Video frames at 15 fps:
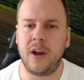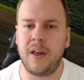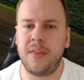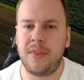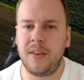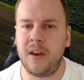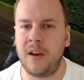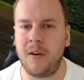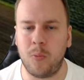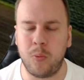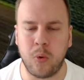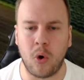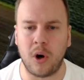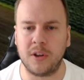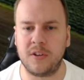the
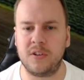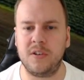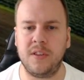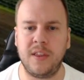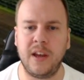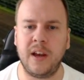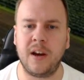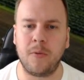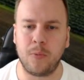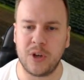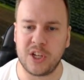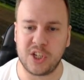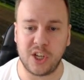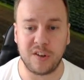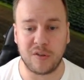water there
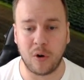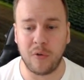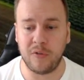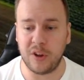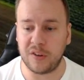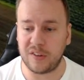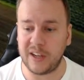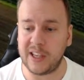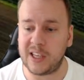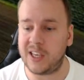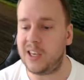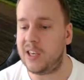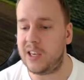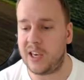which is obviously key